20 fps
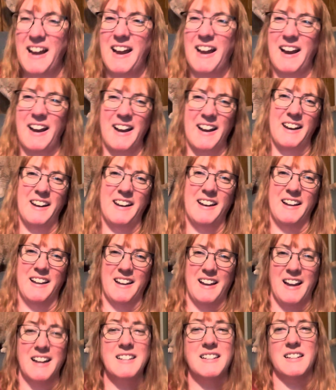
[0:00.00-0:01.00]
and uh,
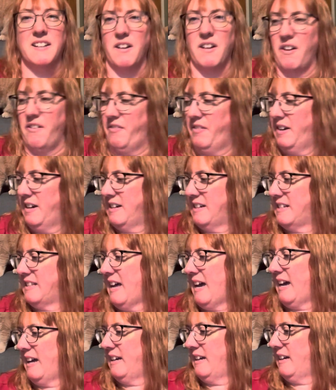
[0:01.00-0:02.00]
I did finish
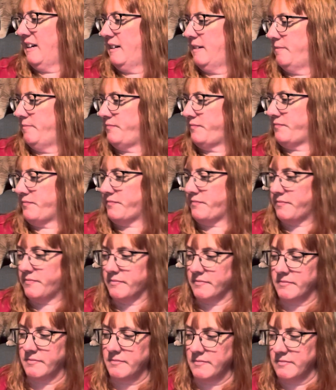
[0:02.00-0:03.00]
that. Um,
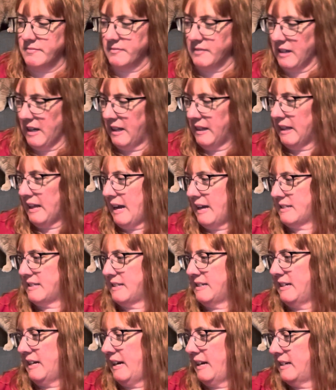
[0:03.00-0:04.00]
last
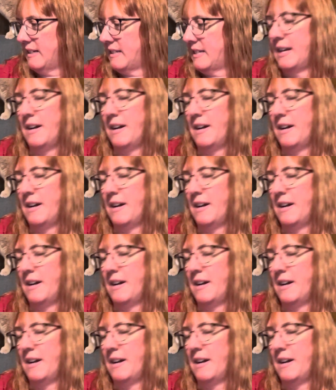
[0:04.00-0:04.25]
night.